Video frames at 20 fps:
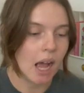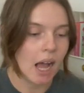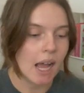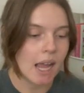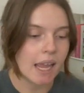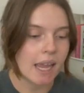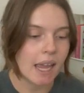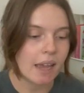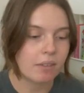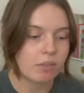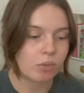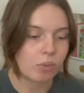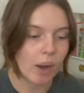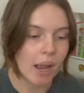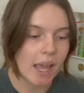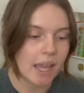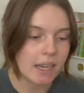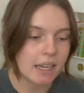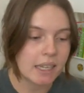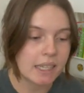I have
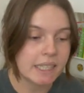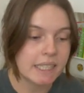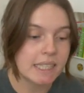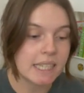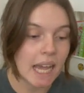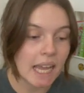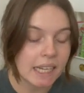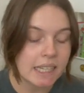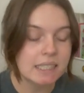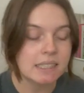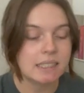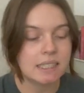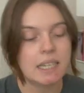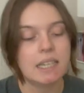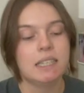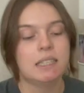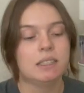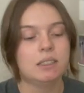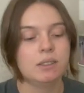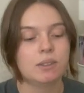read
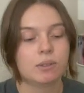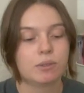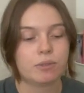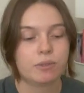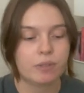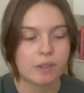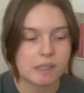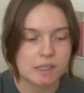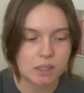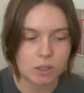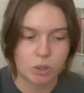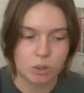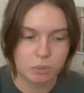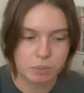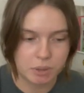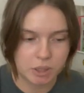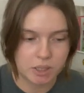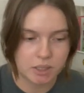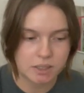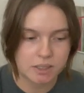19 physical
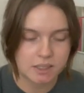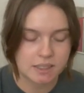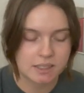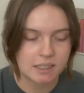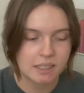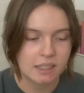books,